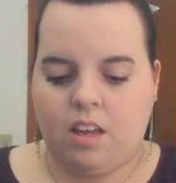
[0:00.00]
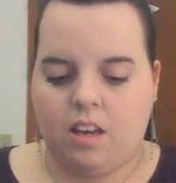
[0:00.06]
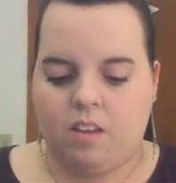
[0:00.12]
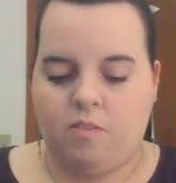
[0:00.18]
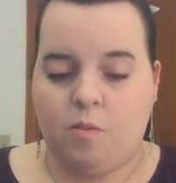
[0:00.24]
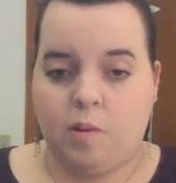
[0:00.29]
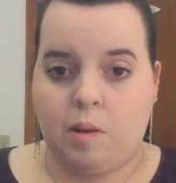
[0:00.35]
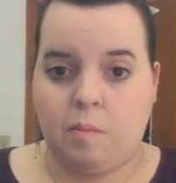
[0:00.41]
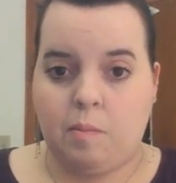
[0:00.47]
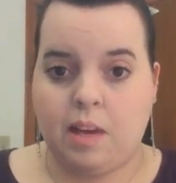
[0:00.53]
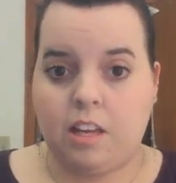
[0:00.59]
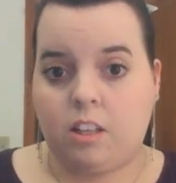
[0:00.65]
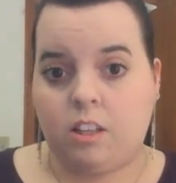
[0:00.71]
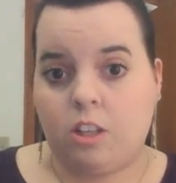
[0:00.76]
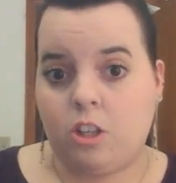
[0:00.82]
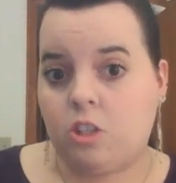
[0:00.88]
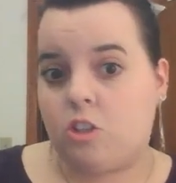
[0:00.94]
And if you want to make it
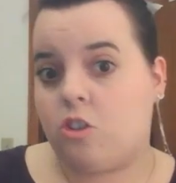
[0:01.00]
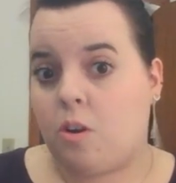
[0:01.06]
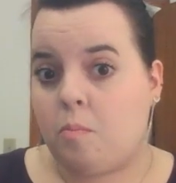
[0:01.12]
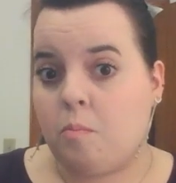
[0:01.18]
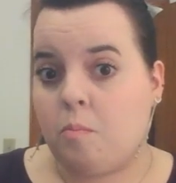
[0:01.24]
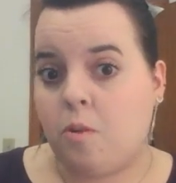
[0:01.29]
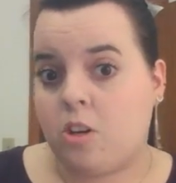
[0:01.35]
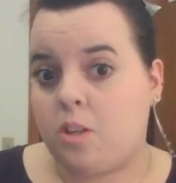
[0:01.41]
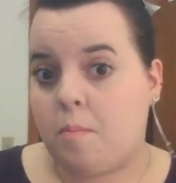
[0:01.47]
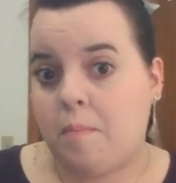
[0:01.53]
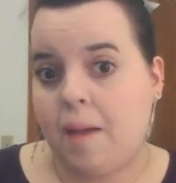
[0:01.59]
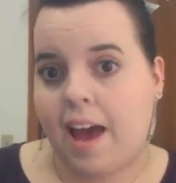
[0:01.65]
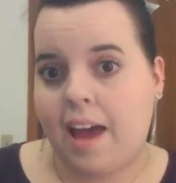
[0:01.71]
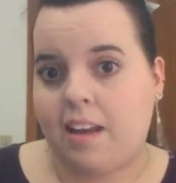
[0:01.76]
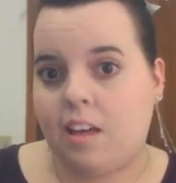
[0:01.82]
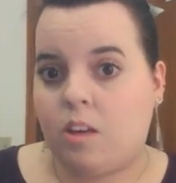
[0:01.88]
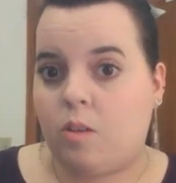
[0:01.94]
a little dr- more
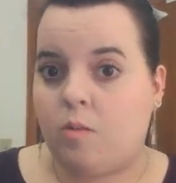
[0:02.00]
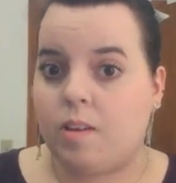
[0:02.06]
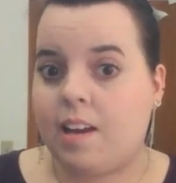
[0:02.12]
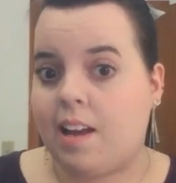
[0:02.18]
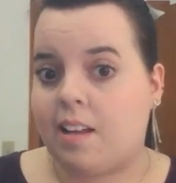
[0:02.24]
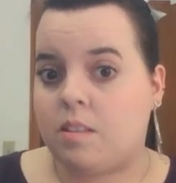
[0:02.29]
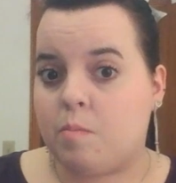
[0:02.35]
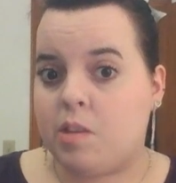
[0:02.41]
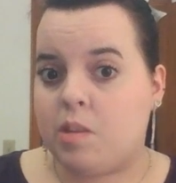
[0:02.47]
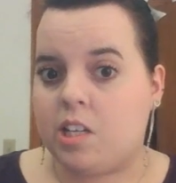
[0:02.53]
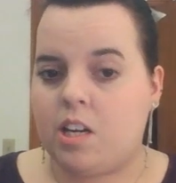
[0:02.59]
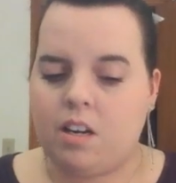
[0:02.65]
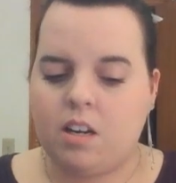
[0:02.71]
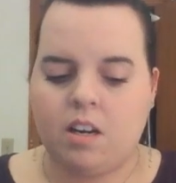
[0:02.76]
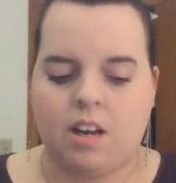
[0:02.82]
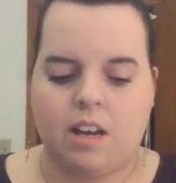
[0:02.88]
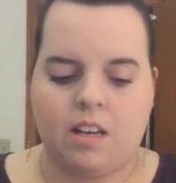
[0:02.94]
dramatic, you can add some of the
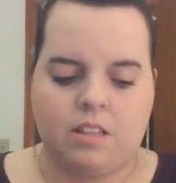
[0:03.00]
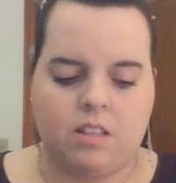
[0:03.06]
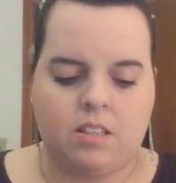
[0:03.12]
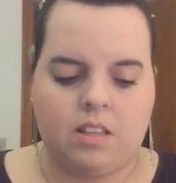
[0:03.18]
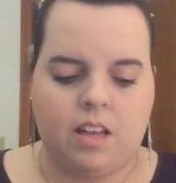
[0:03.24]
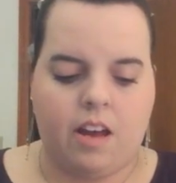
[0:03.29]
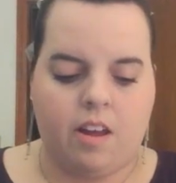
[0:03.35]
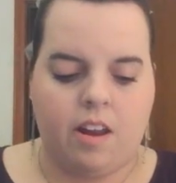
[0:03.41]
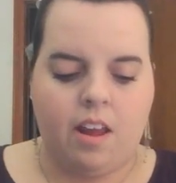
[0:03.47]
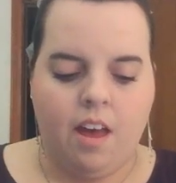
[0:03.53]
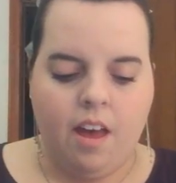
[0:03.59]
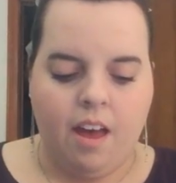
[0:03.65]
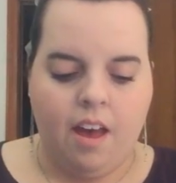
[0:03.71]
darker colors on